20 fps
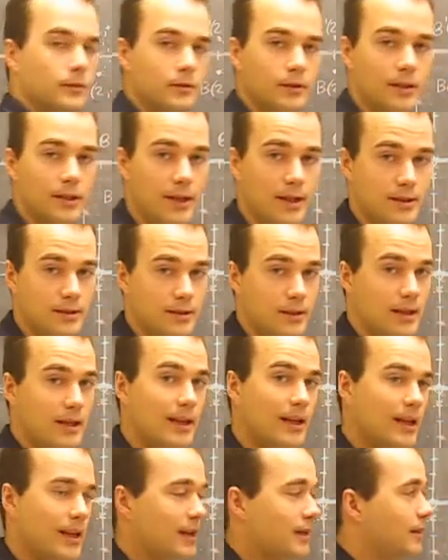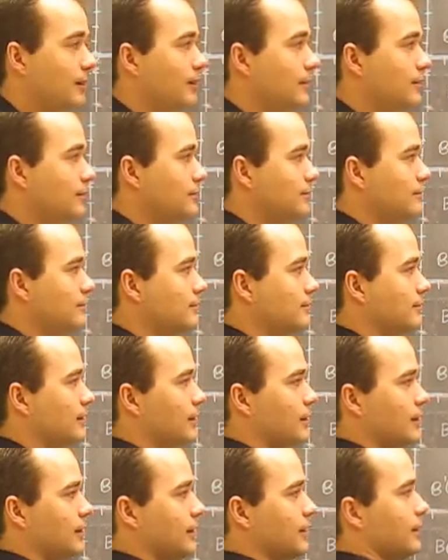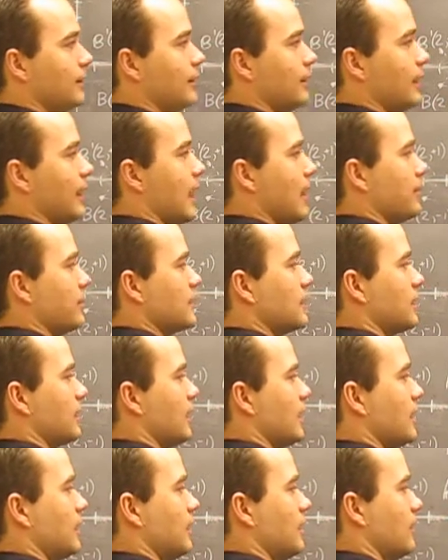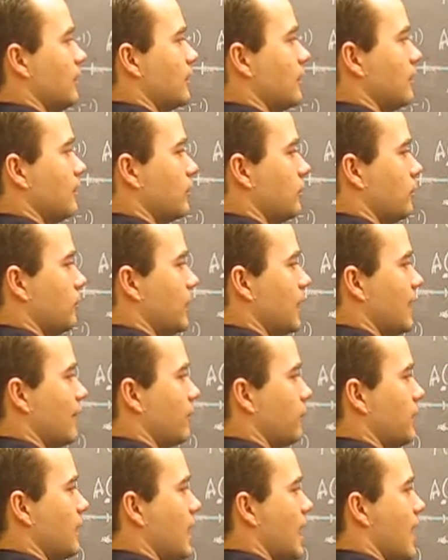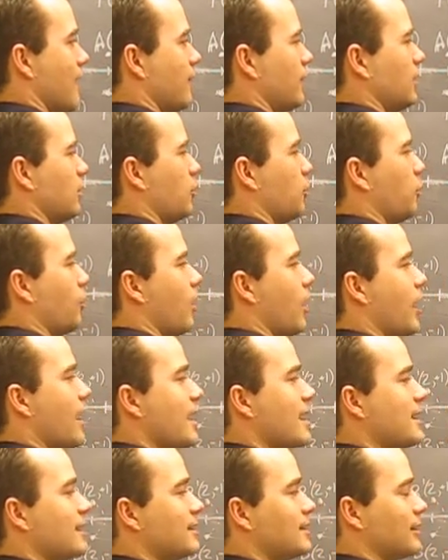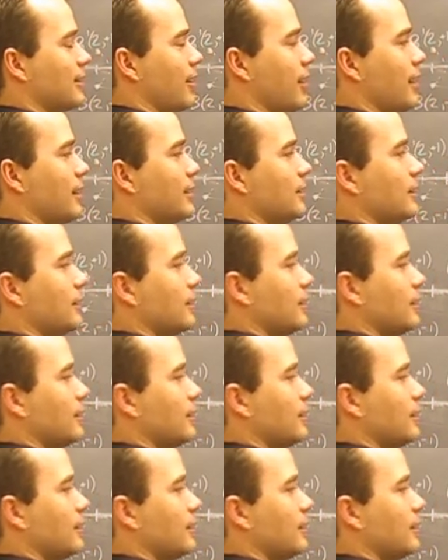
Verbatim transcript: gets negated. It happens again here. Whatever we have in the Y slot